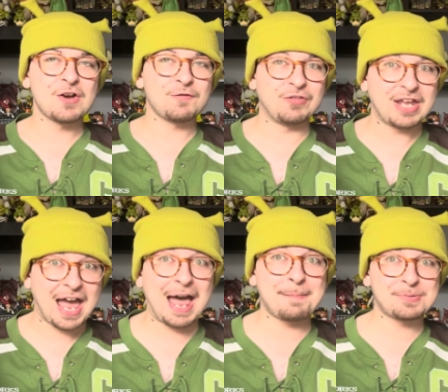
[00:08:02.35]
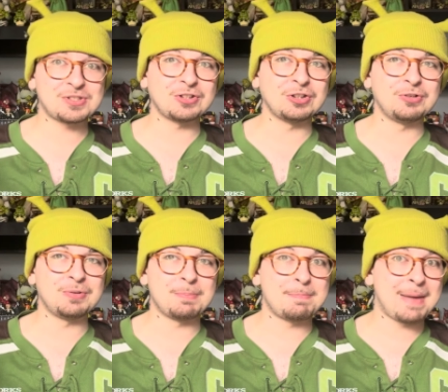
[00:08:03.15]
for the
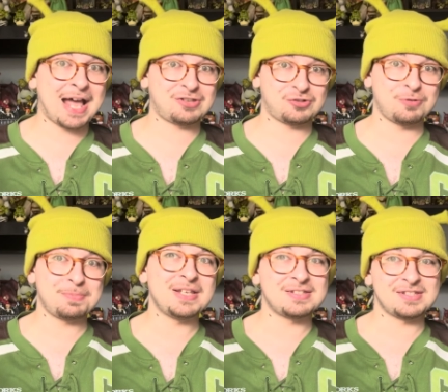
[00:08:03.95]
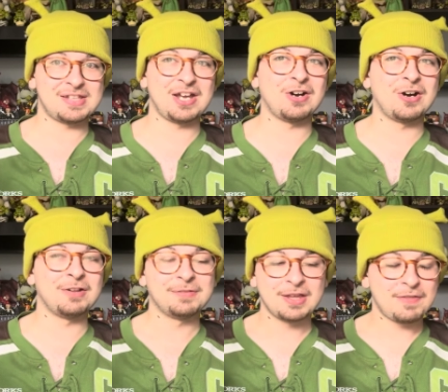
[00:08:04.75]
absolute masterpieces they are.